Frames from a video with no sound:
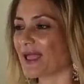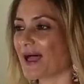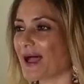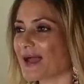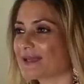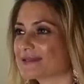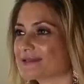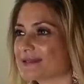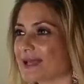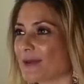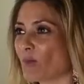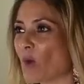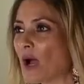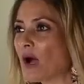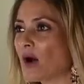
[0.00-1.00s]
I said,
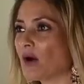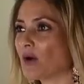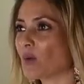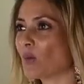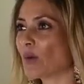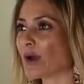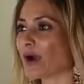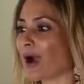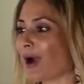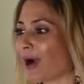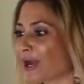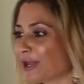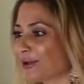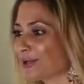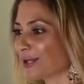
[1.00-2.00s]
Well, where are
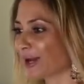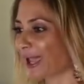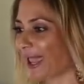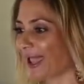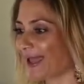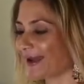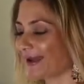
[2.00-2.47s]
you located?